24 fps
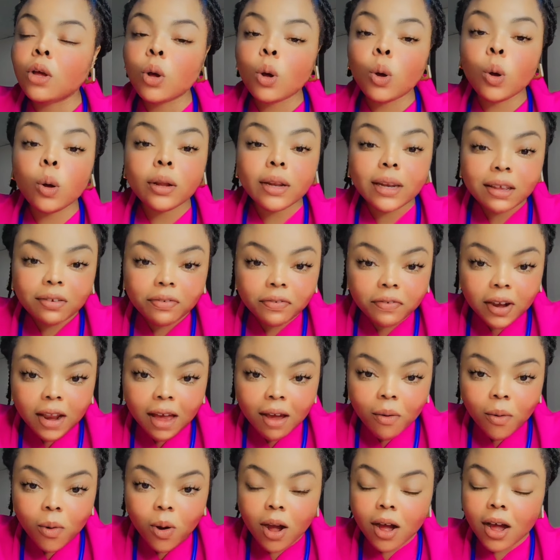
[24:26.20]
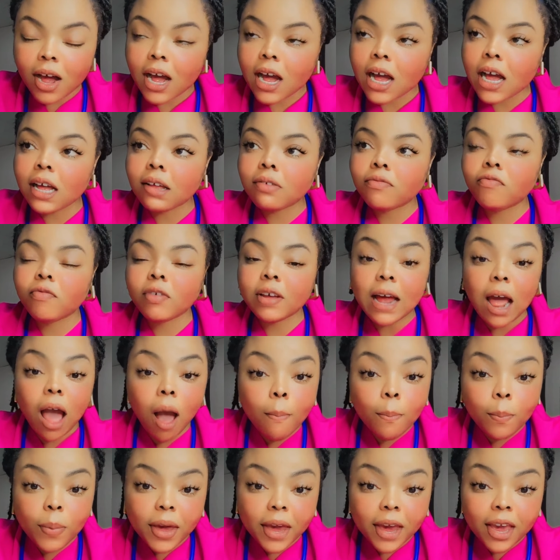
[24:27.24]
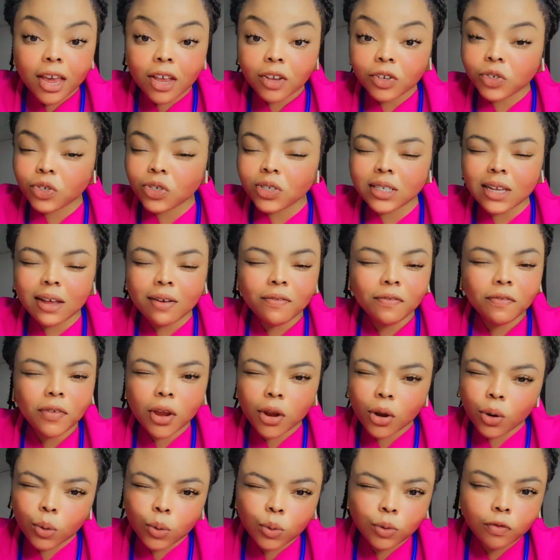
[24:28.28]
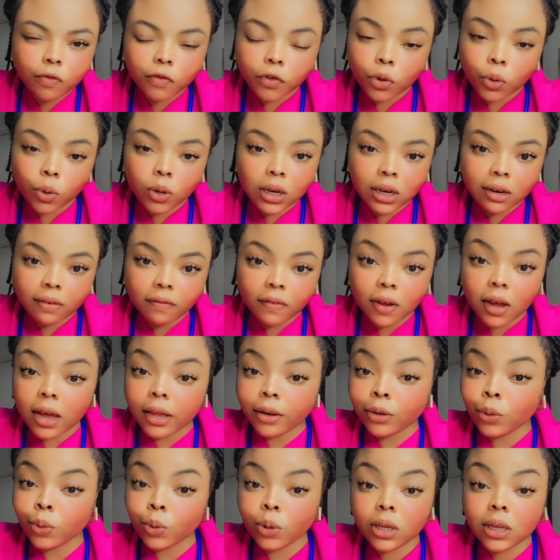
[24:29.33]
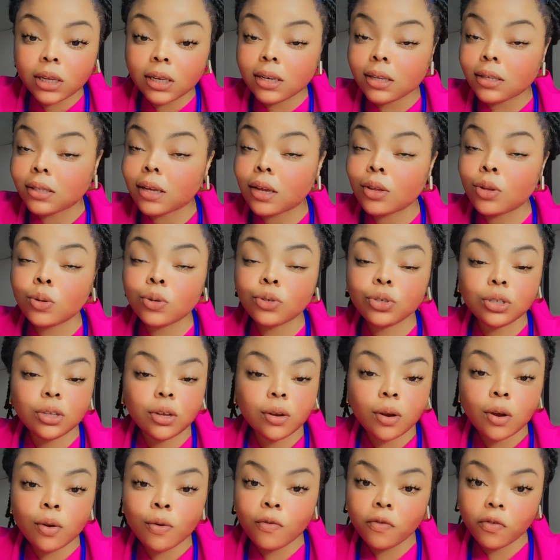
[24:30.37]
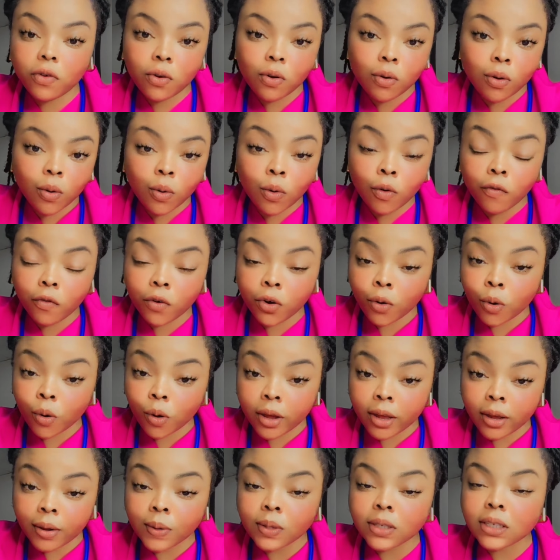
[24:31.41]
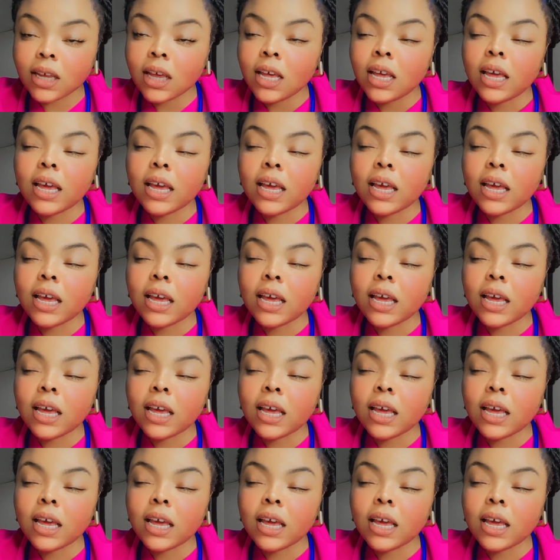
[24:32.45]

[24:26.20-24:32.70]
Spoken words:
cauliflower, cabbage. These are very good for your liver and your kidneys and your general overall health.